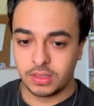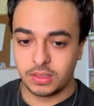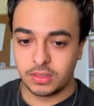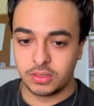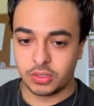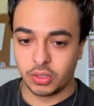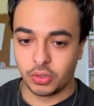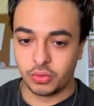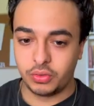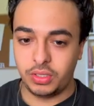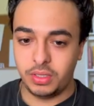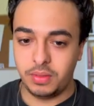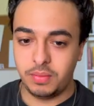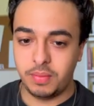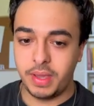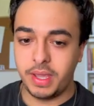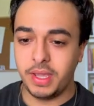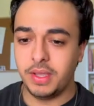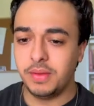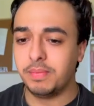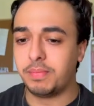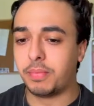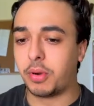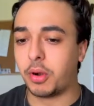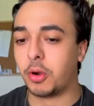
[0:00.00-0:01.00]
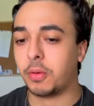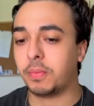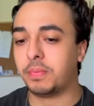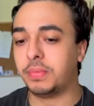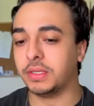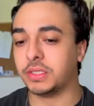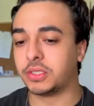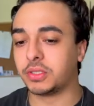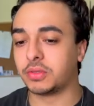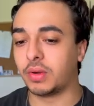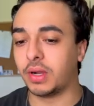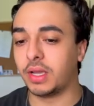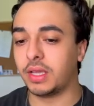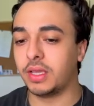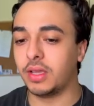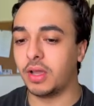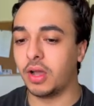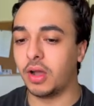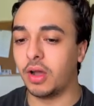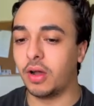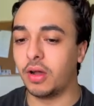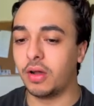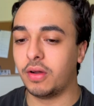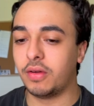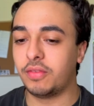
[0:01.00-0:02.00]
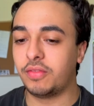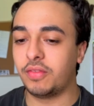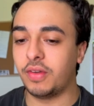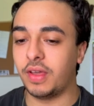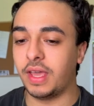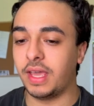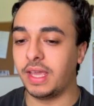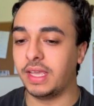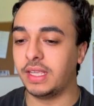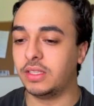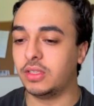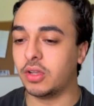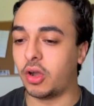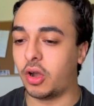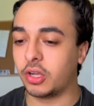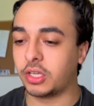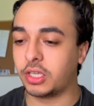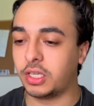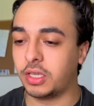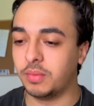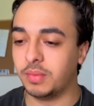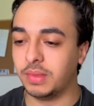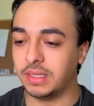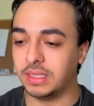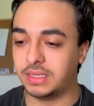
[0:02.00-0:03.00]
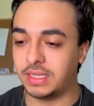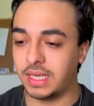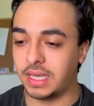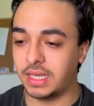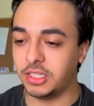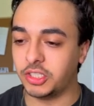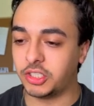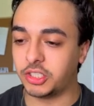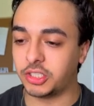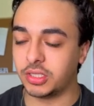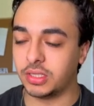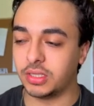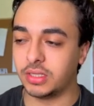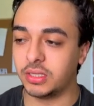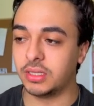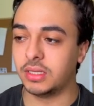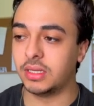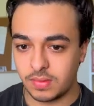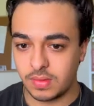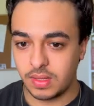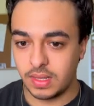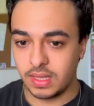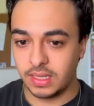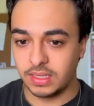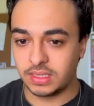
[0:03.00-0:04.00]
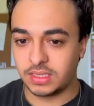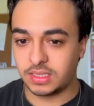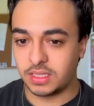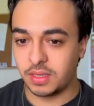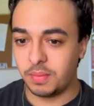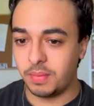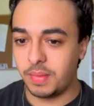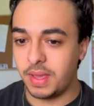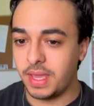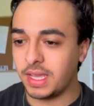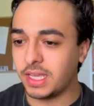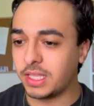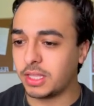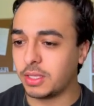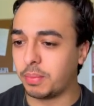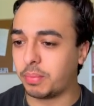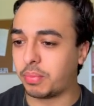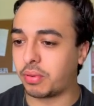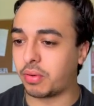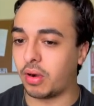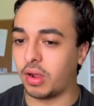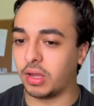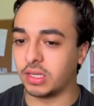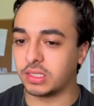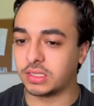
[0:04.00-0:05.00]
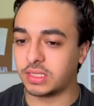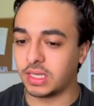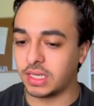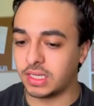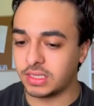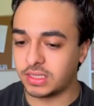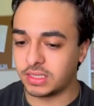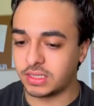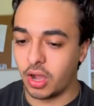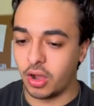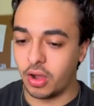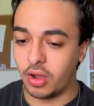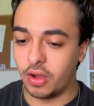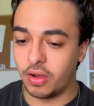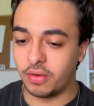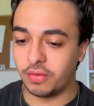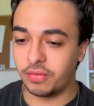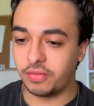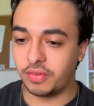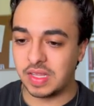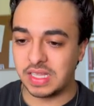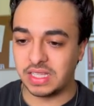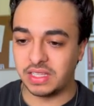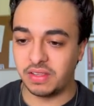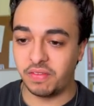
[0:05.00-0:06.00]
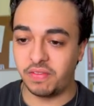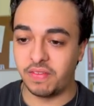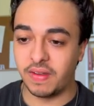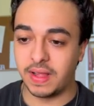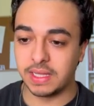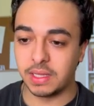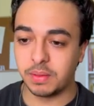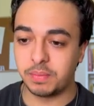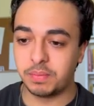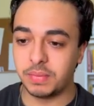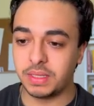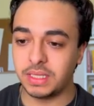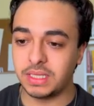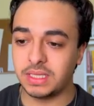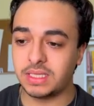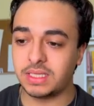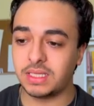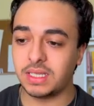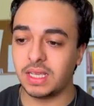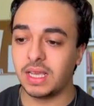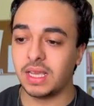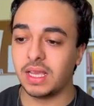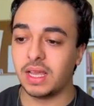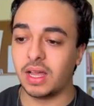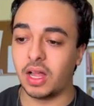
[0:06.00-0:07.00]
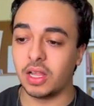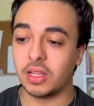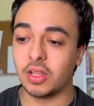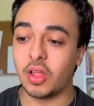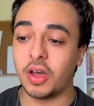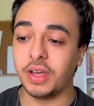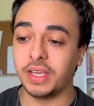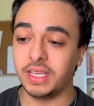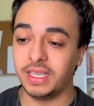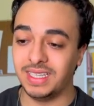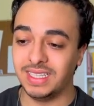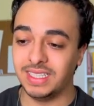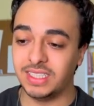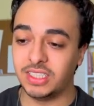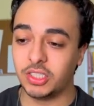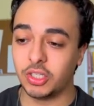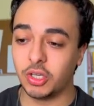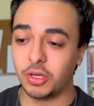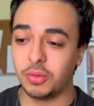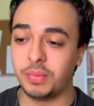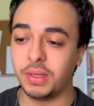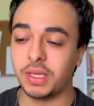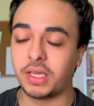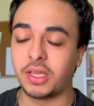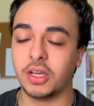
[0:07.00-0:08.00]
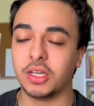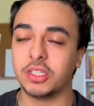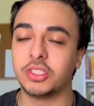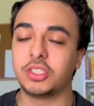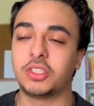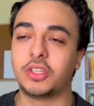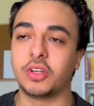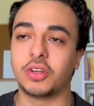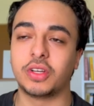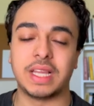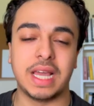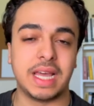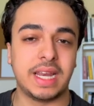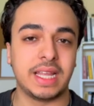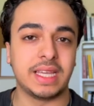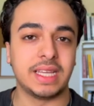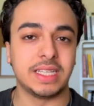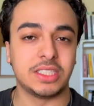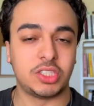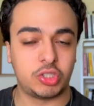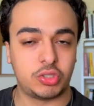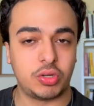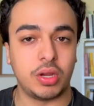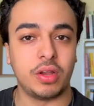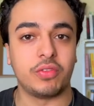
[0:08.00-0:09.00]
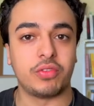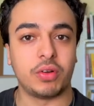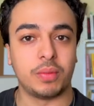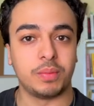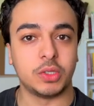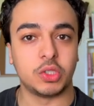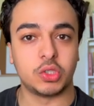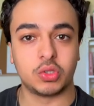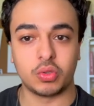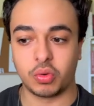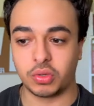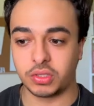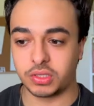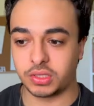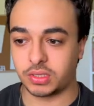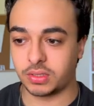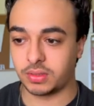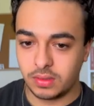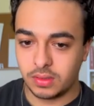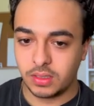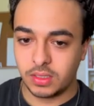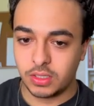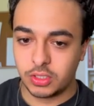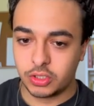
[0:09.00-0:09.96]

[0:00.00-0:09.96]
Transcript: So the main purpose, right, of a documentation is to make the process of development a lot easier because they're getting it straight from the source.